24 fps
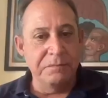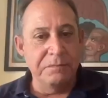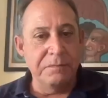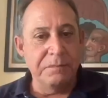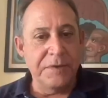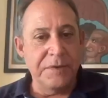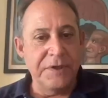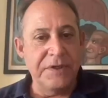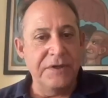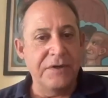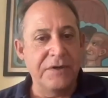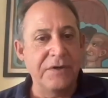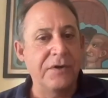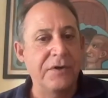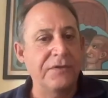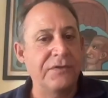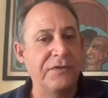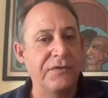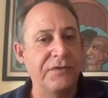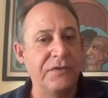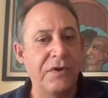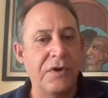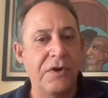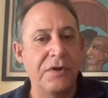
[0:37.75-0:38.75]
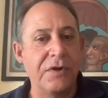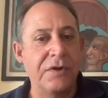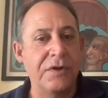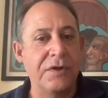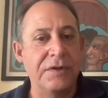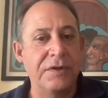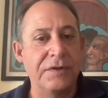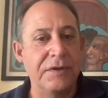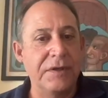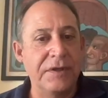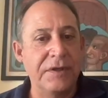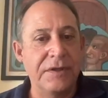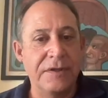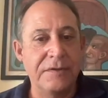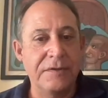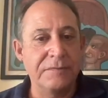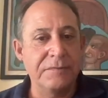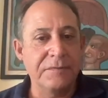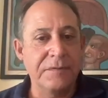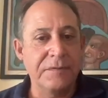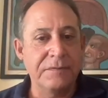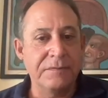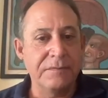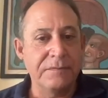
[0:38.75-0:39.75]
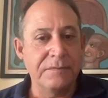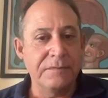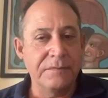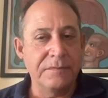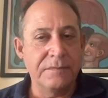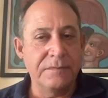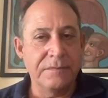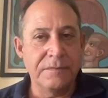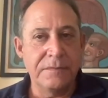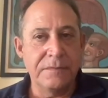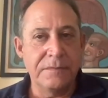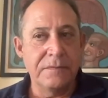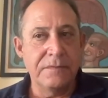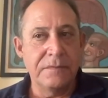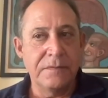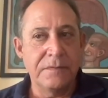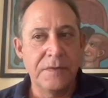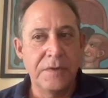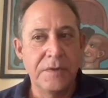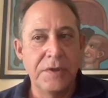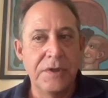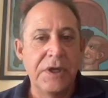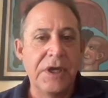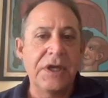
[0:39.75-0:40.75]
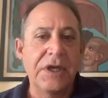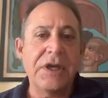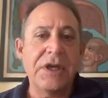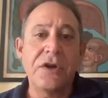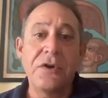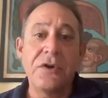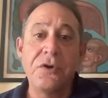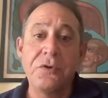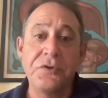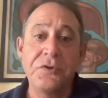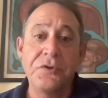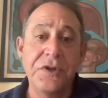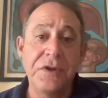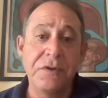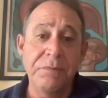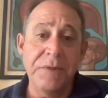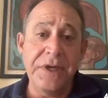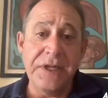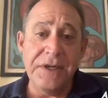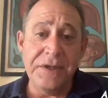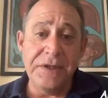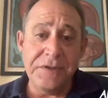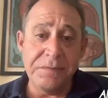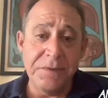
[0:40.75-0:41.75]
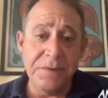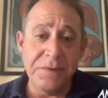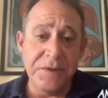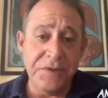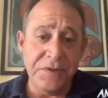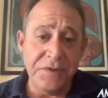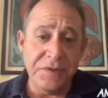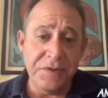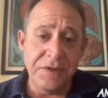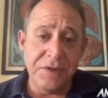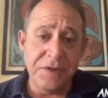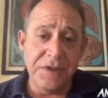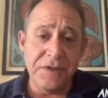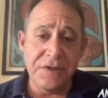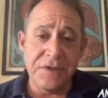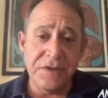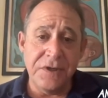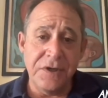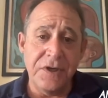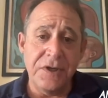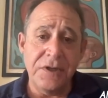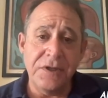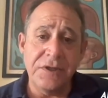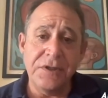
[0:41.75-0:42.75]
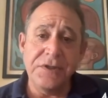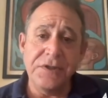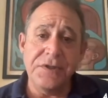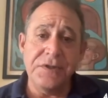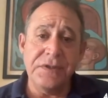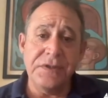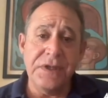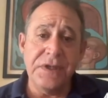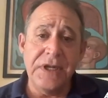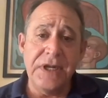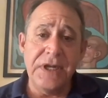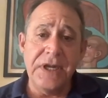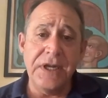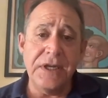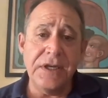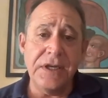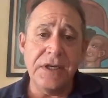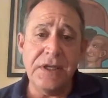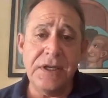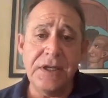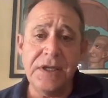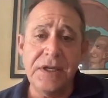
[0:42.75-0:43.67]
but it all started, I got a hotel management degree in college, and